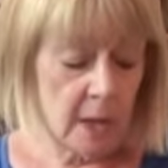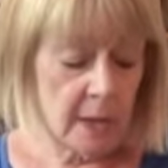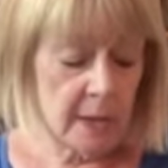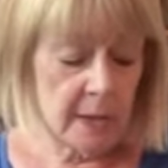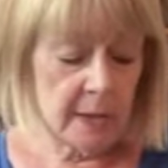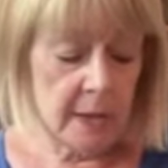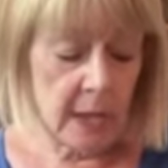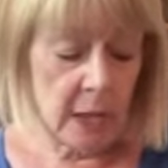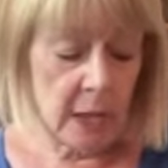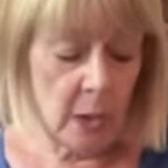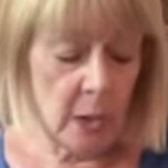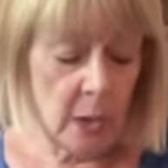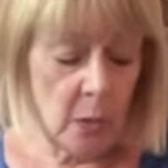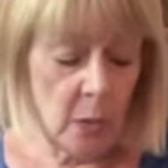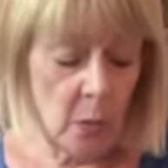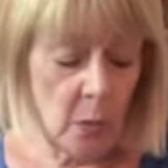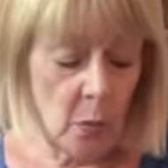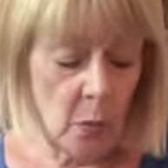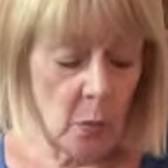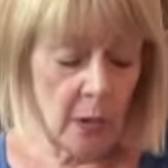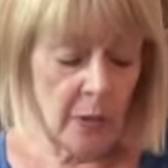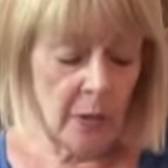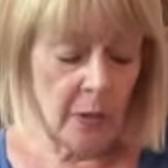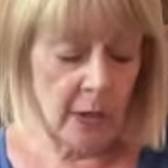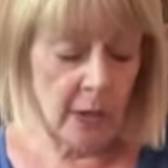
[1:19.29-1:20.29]
So
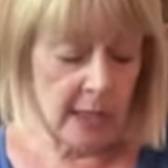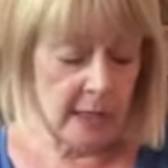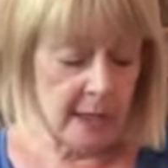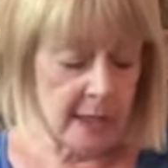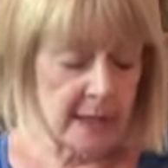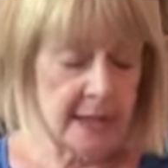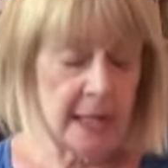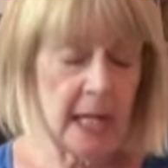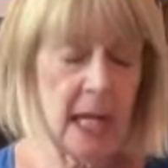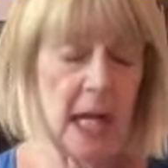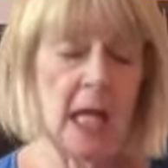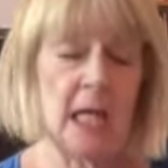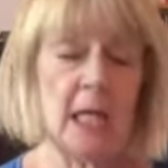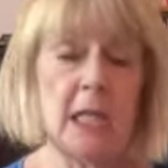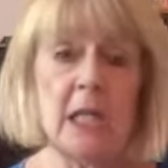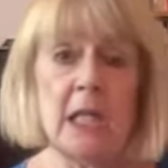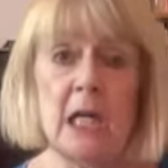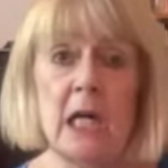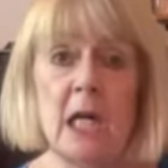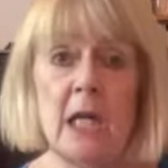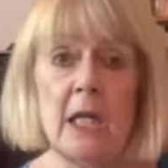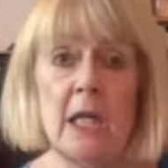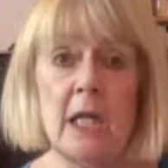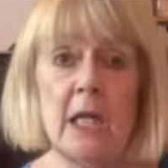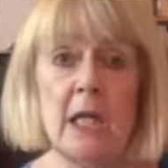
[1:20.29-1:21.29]
with that said,
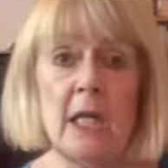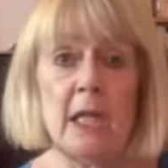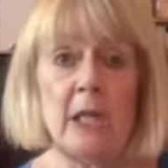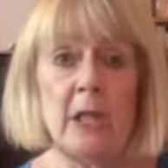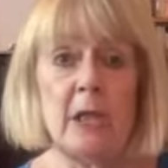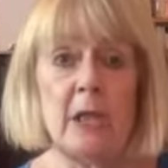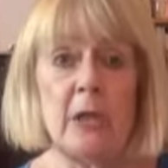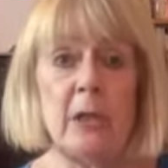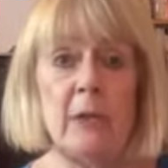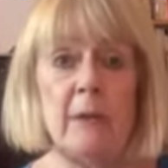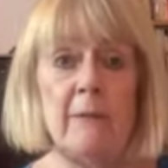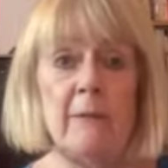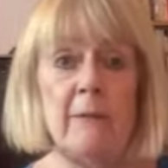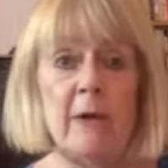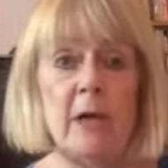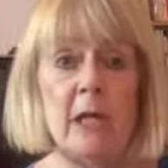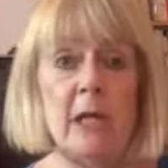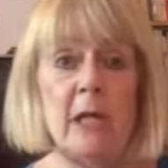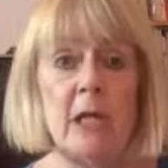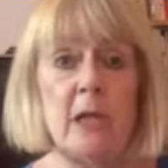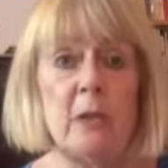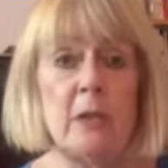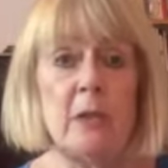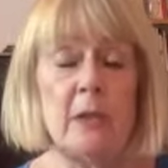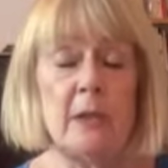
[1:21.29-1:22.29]
I'd like to
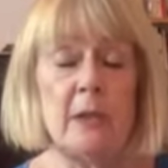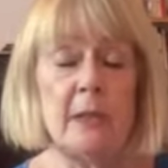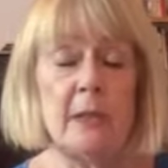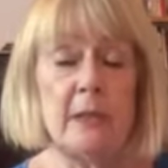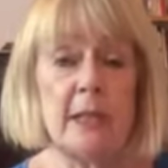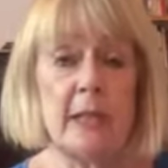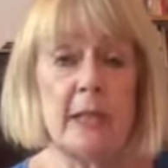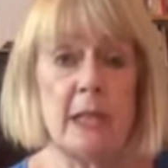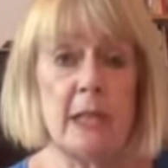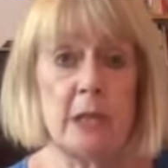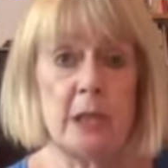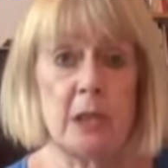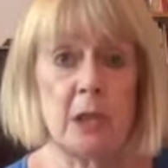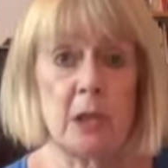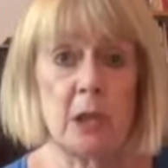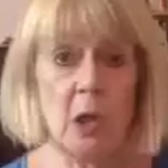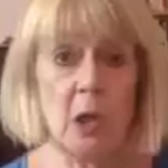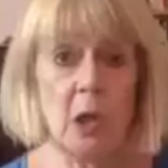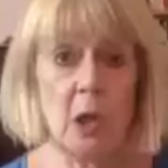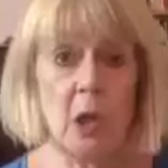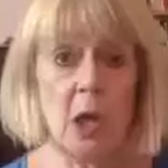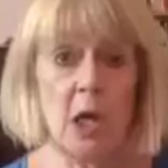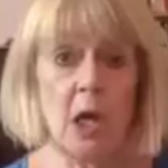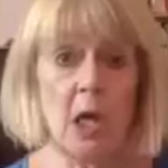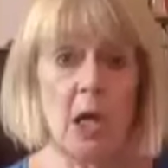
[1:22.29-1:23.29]
invite you to sit
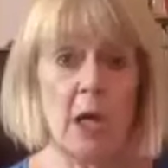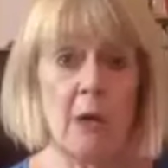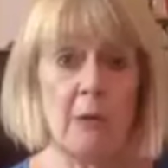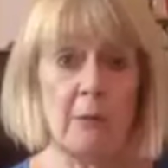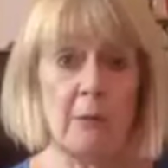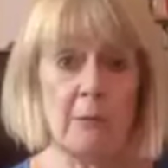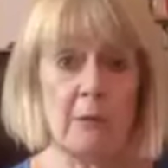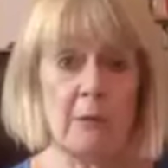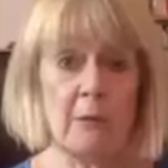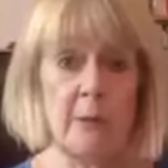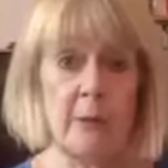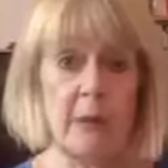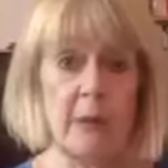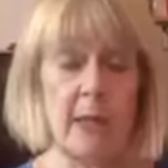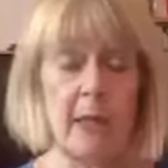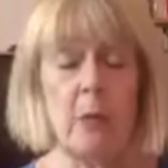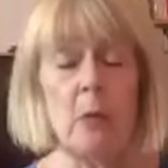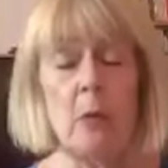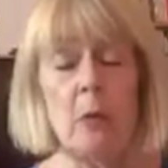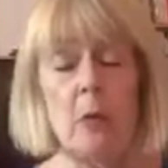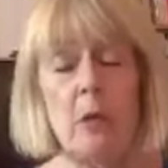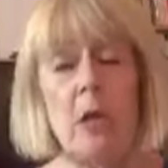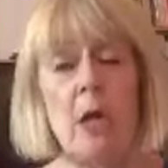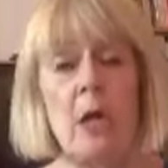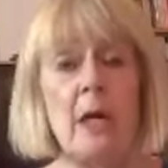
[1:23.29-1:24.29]
comfortably
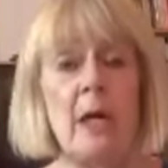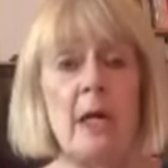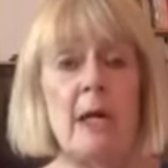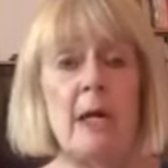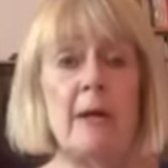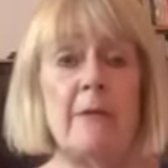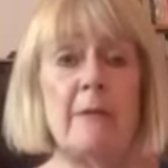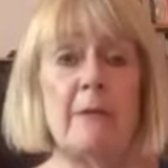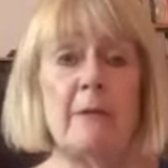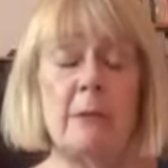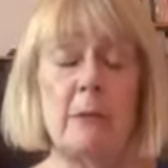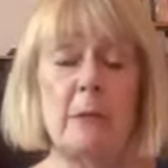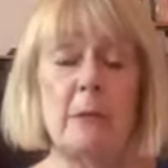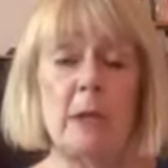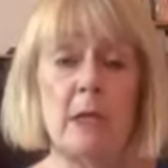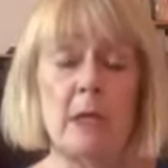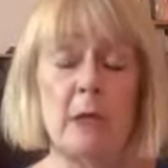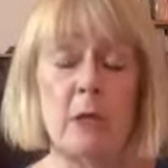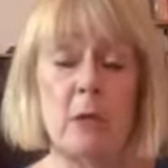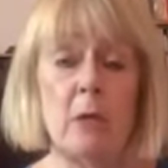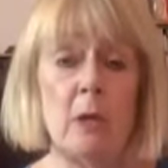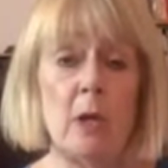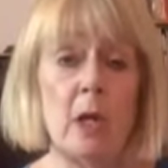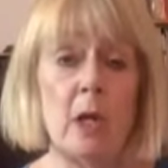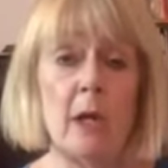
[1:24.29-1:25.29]
or lie if
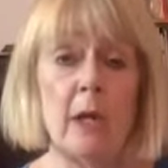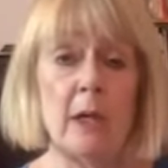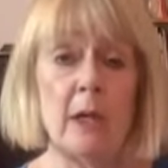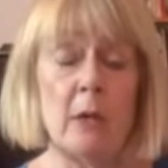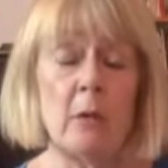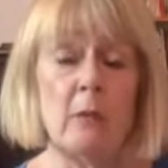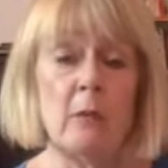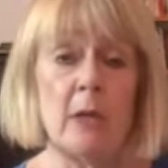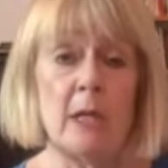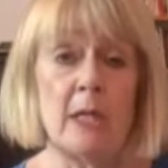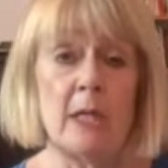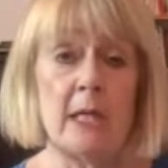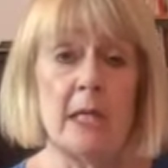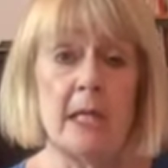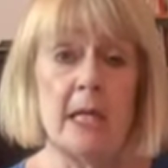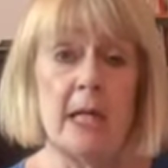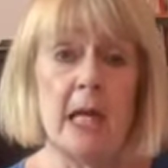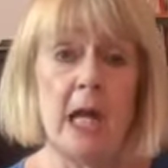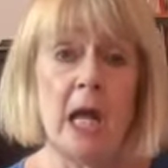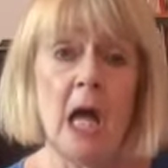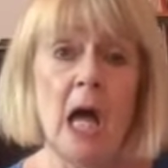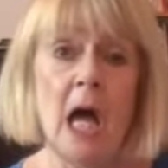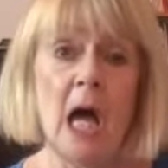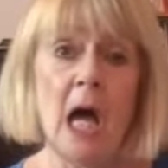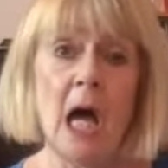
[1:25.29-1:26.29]
you're lying already,
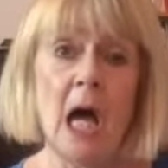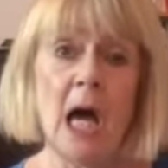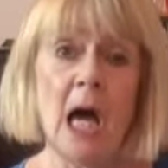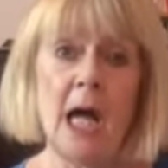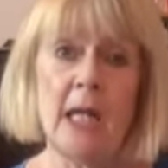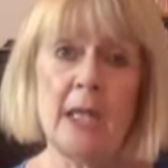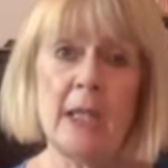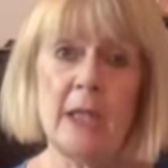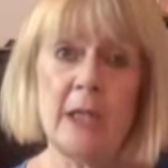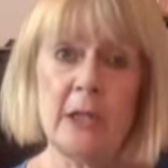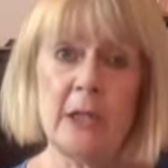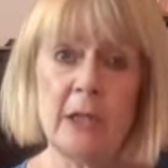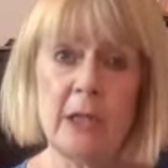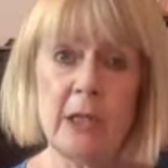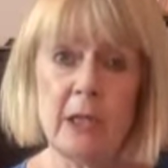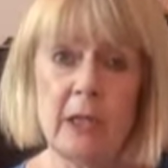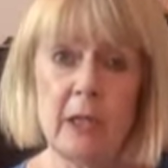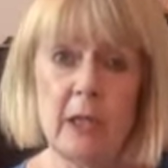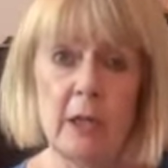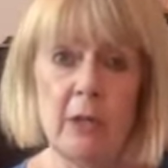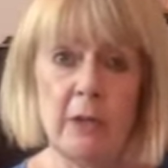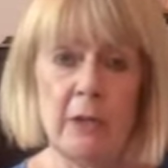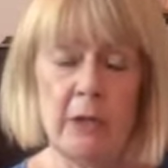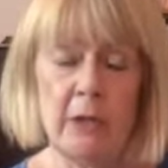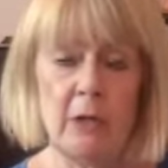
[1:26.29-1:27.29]
and to
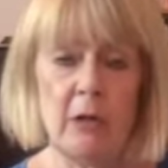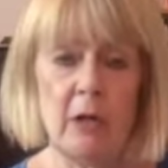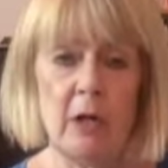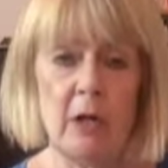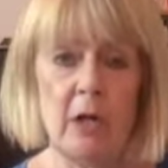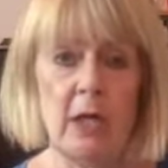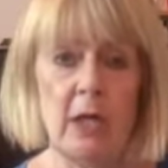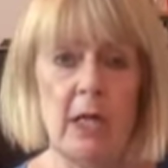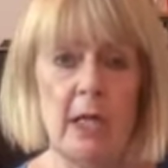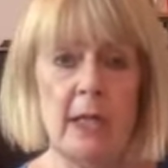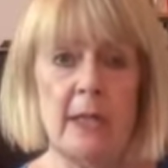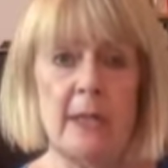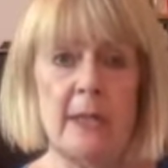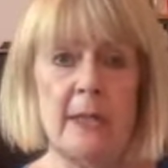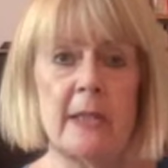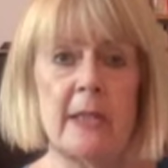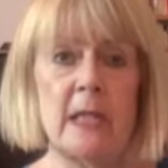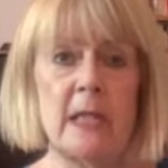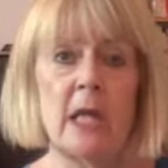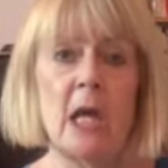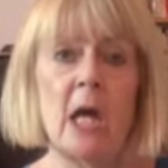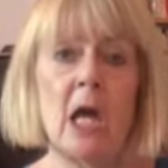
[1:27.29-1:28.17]
close your eyes.